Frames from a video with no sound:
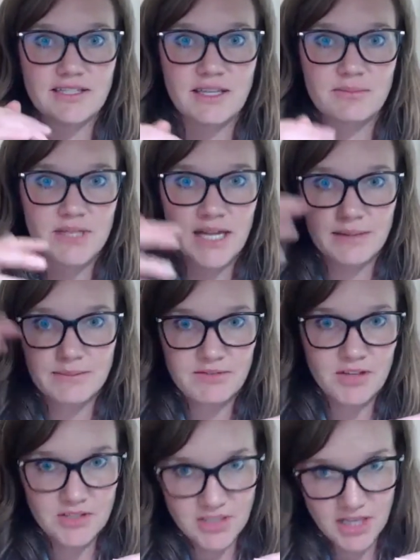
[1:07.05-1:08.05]
Sometimes
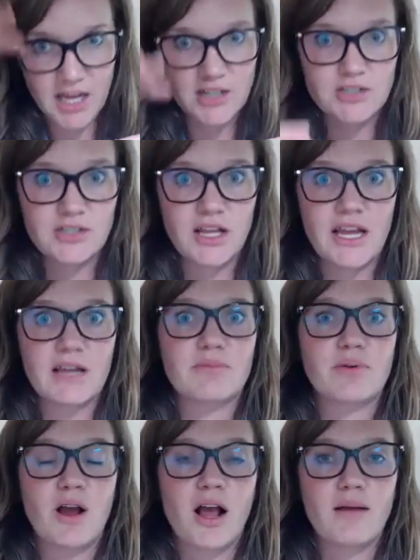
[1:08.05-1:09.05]
if there's
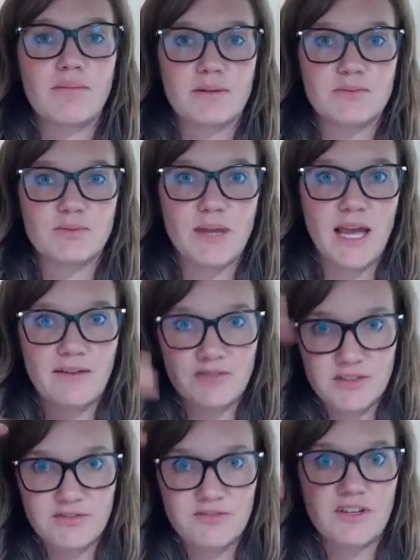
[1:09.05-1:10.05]
underlying problems, we
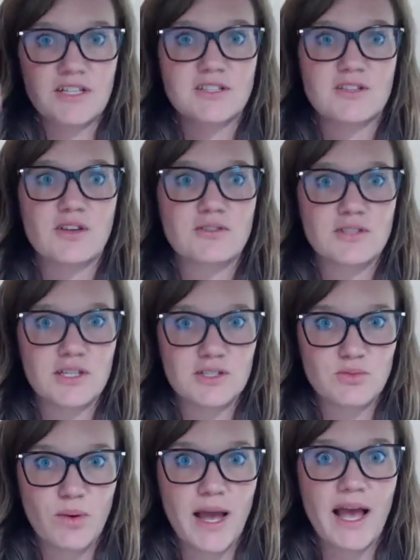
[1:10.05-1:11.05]
have to fix those
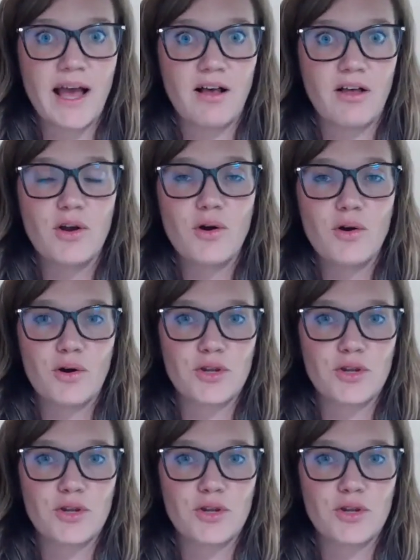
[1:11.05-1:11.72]
as well,